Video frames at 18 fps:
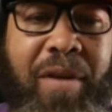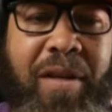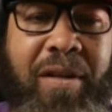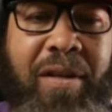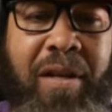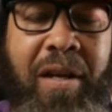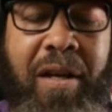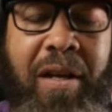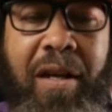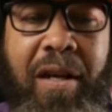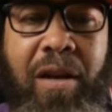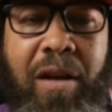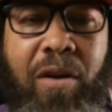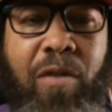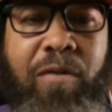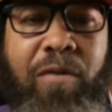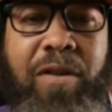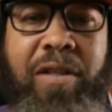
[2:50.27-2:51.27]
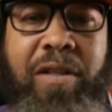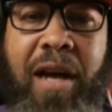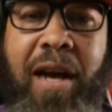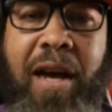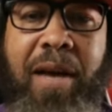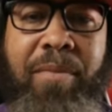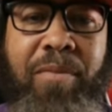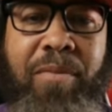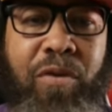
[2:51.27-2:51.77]
And in
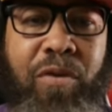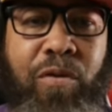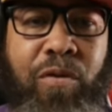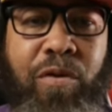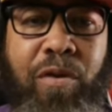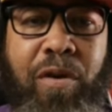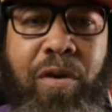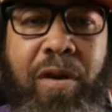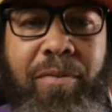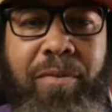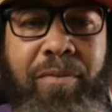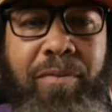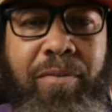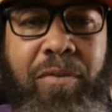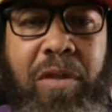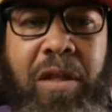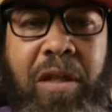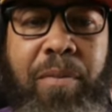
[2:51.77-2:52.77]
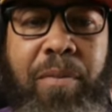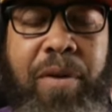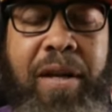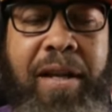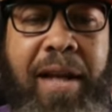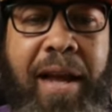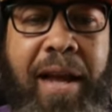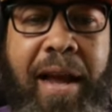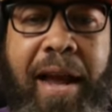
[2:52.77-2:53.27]
overtime, New York
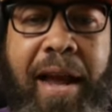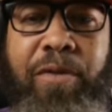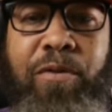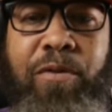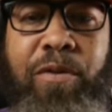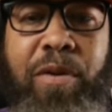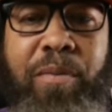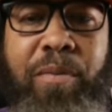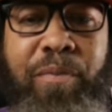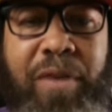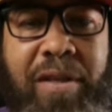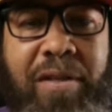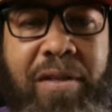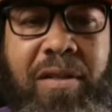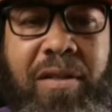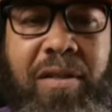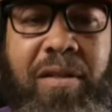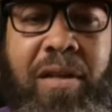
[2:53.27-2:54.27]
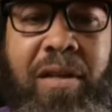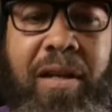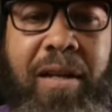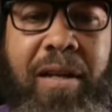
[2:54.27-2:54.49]
Liberty, they handled their business.